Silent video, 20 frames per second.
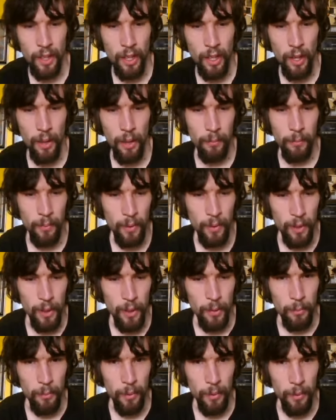Um,
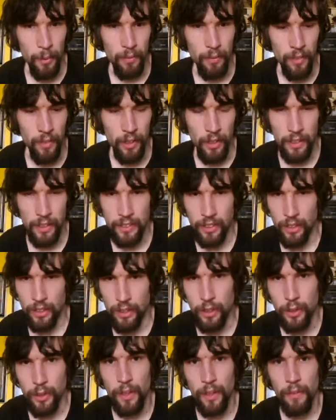but there is a
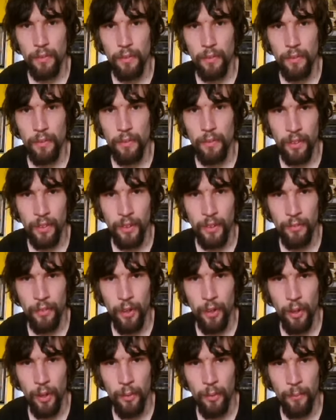2D version of the
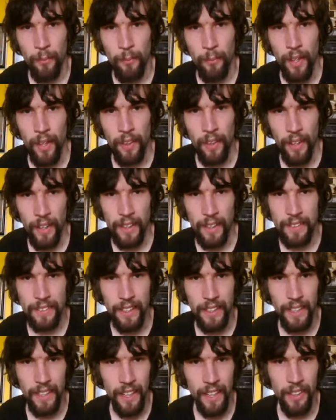film. Like I
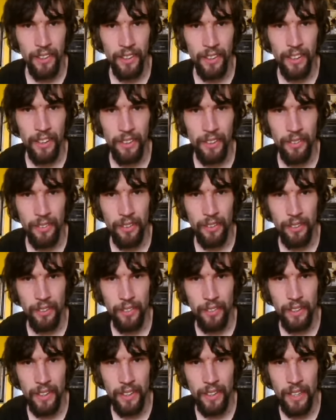said, I couldn't get through the
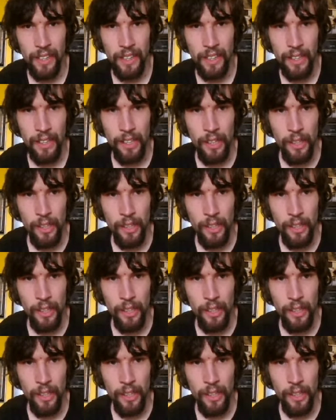3D.